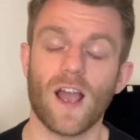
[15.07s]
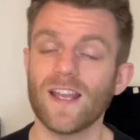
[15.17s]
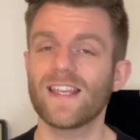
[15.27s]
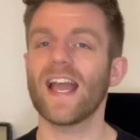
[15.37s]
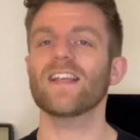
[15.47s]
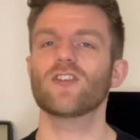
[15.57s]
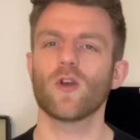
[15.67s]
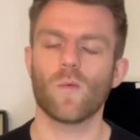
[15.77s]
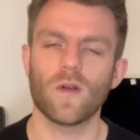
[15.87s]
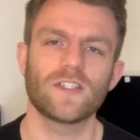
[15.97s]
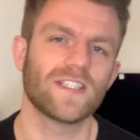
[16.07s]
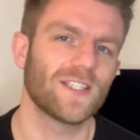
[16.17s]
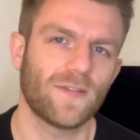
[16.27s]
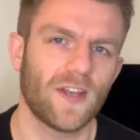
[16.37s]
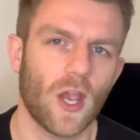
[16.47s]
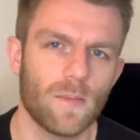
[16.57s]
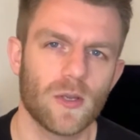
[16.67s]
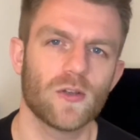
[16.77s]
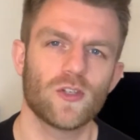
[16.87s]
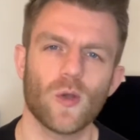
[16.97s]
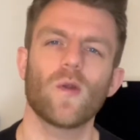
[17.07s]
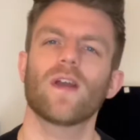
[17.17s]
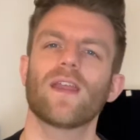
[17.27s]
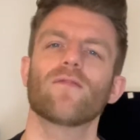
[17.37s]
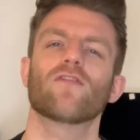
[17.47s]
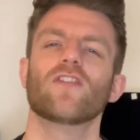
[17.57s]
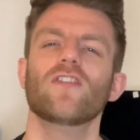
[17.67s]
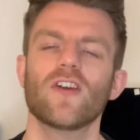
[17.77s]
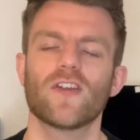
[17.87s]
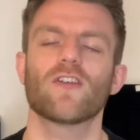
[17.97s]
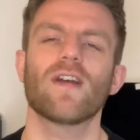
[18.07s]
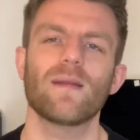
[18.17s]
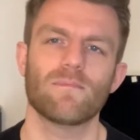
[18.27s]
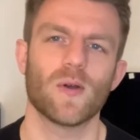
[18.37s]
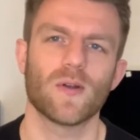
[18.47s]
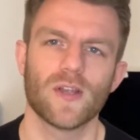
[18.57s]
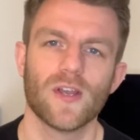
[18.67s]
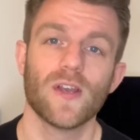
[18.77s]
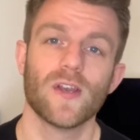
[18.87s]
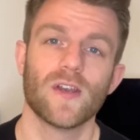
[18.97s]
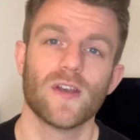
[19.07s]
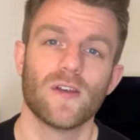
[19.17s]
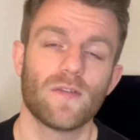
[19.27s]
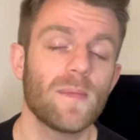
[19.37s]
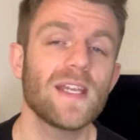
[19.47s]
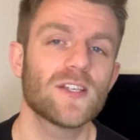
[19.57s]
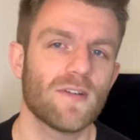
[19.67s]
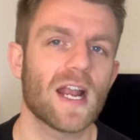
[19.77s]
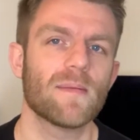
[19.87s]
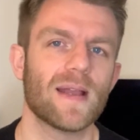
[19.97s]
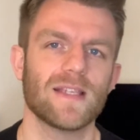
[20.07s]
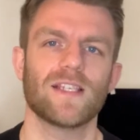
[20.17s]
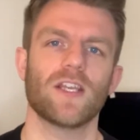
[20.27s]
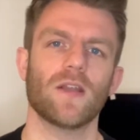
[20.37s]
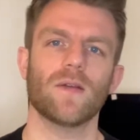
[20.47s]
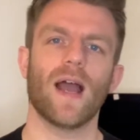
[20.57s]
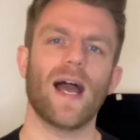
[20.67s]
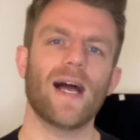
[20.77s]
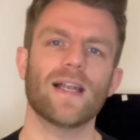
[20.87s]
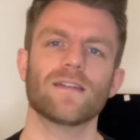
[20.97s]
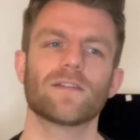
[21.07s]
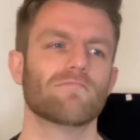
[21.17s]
I guess you're watching this video because you're looking for another great book for me to recommend to you, and